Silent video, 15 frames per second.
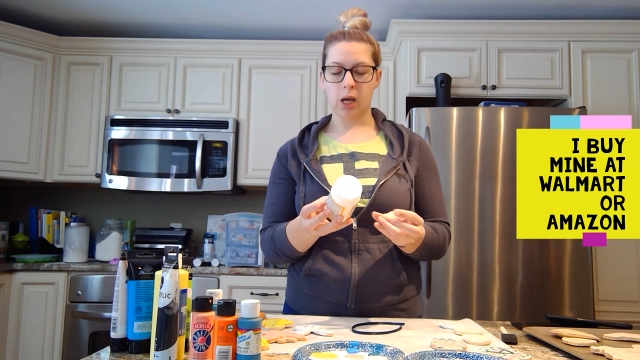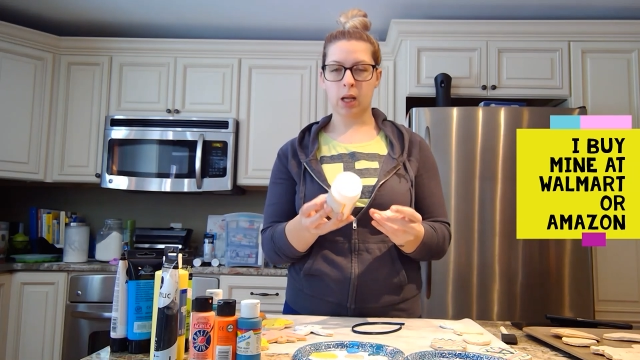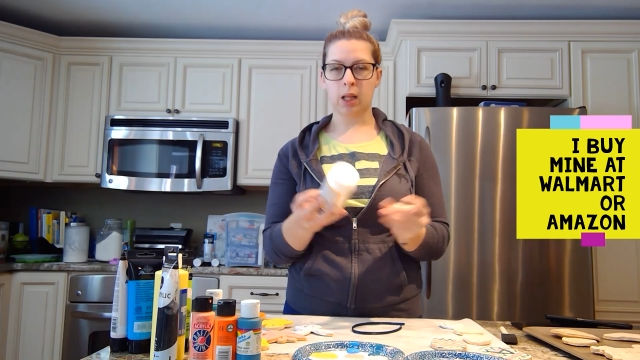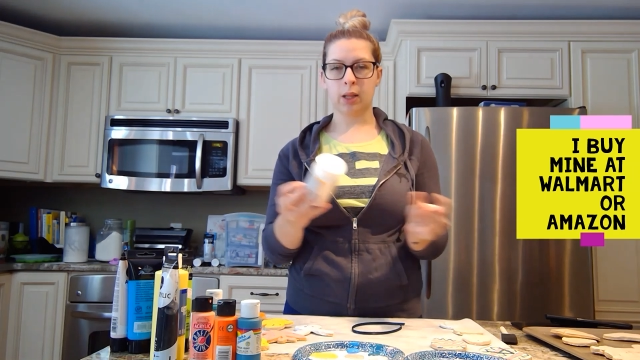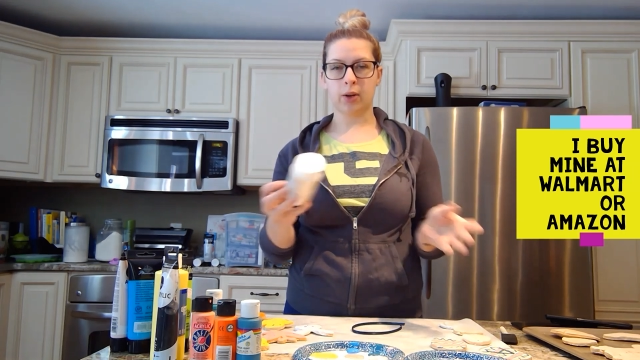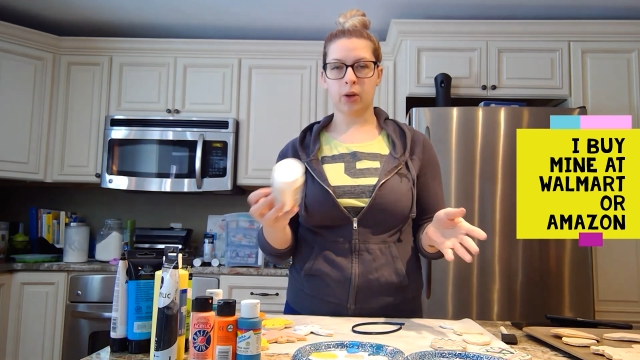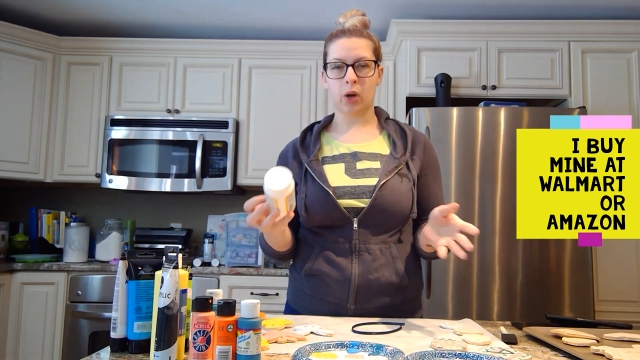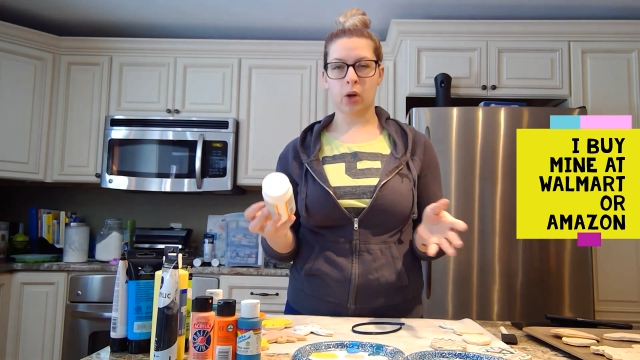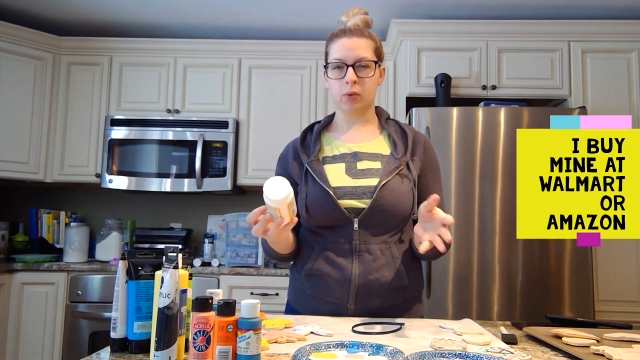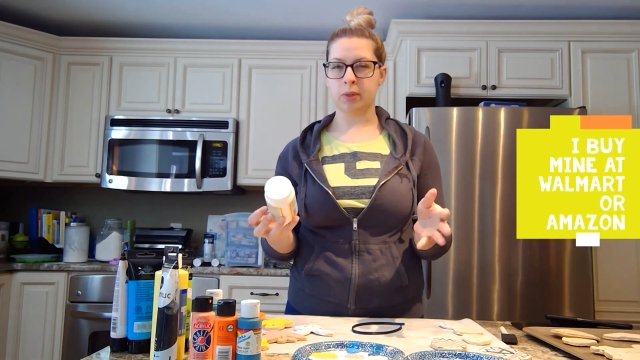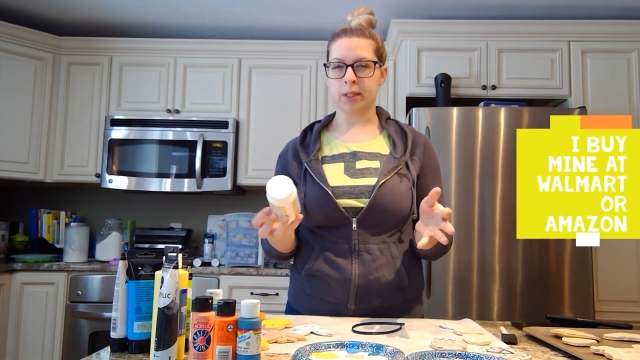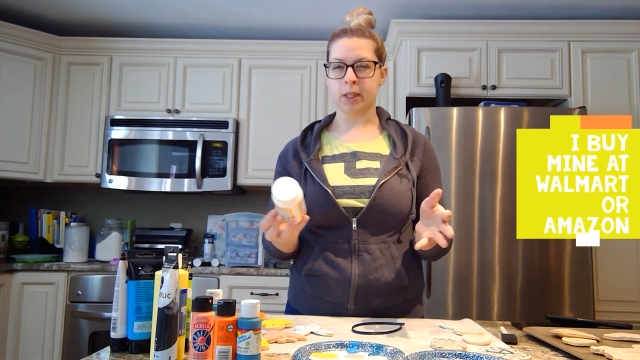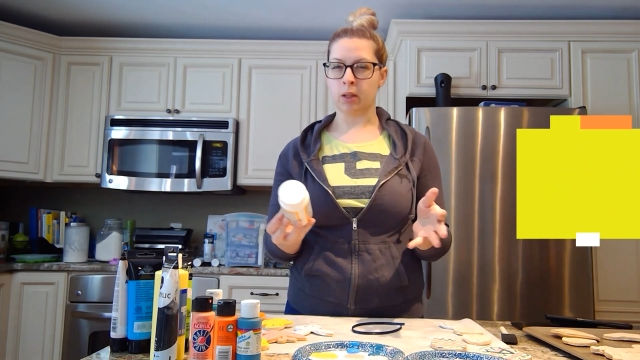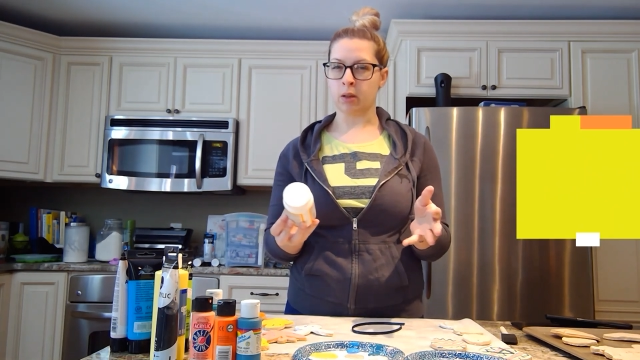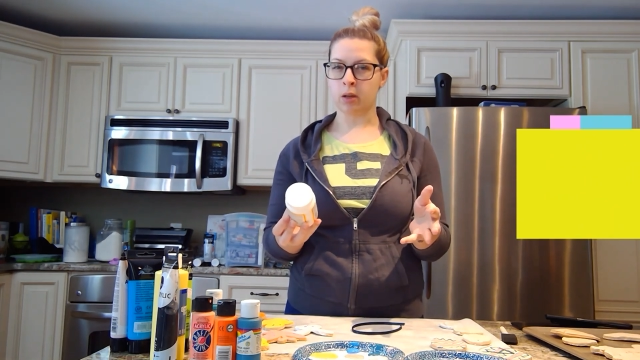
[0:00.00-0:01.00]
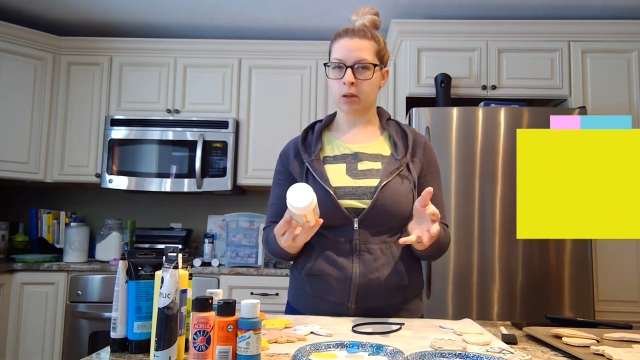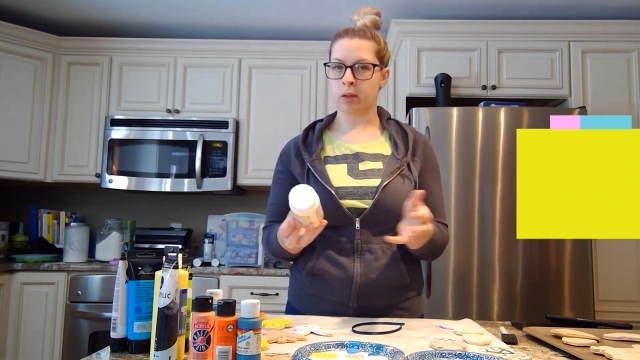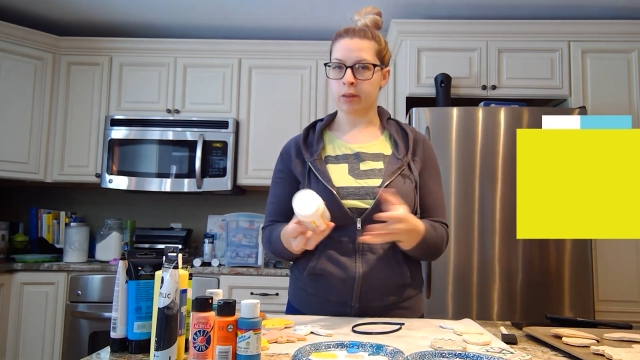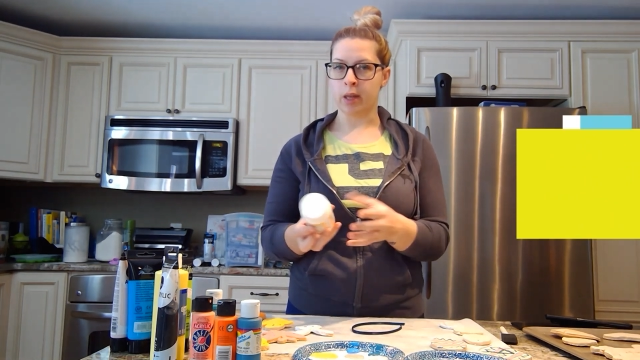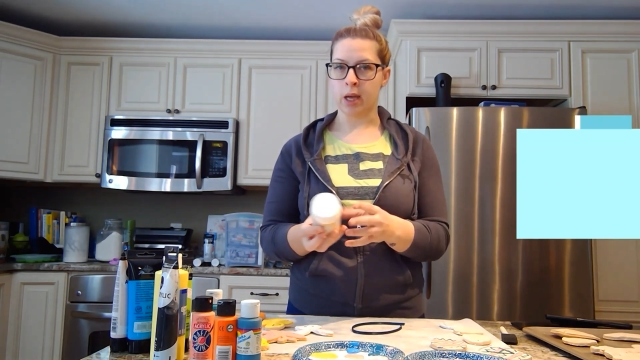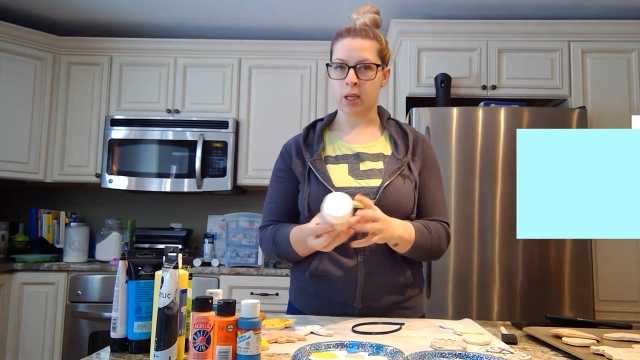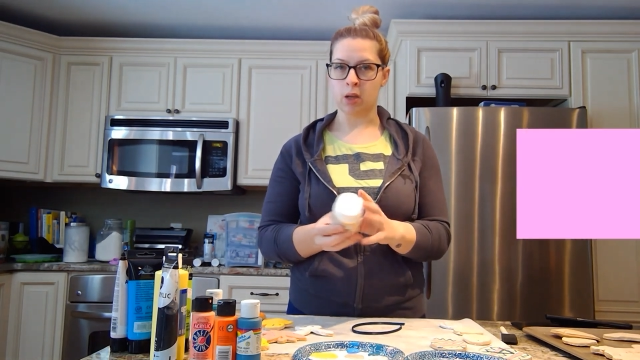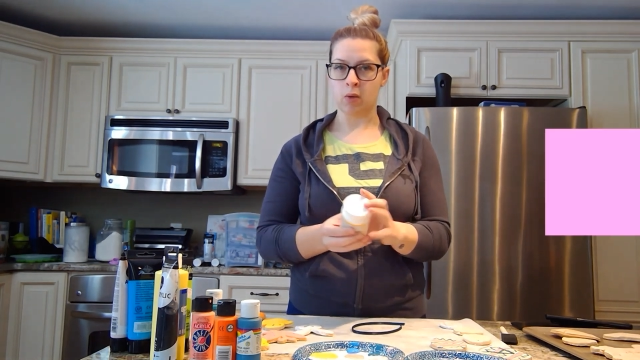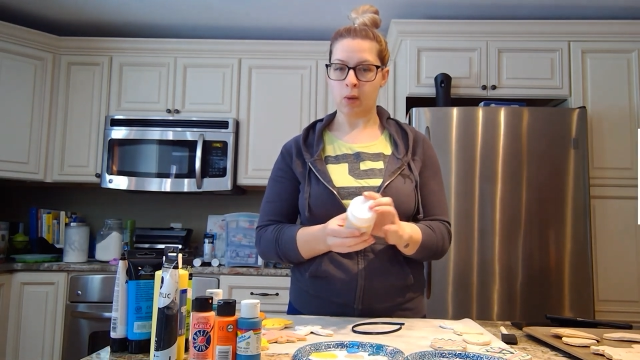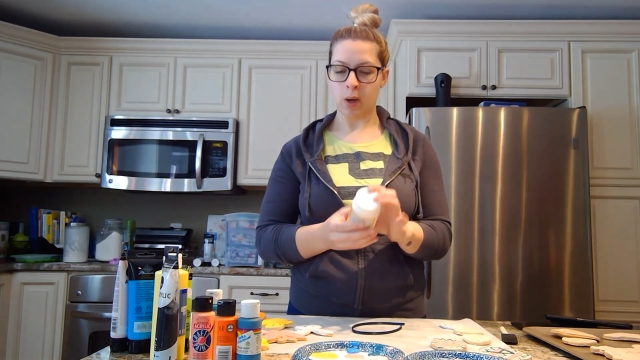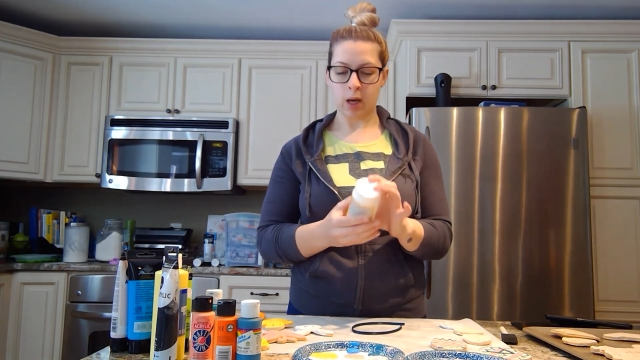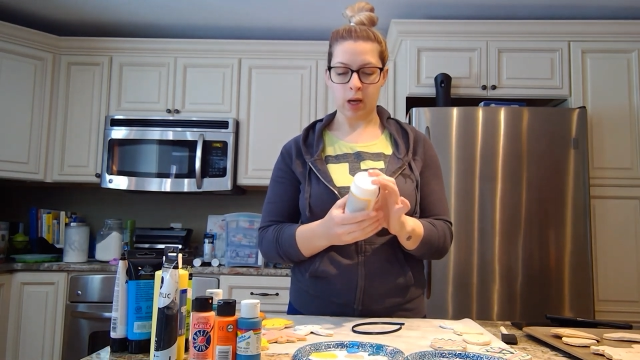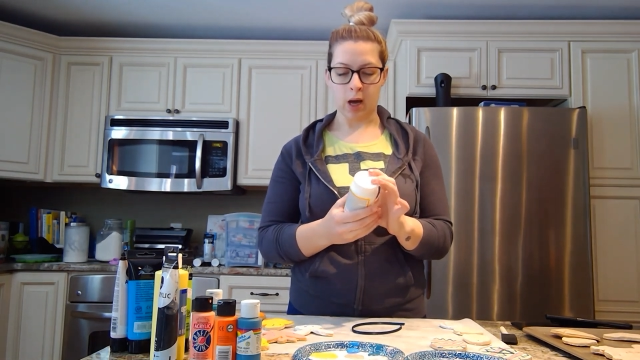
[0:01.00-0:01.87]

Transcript: clear coat sealer that you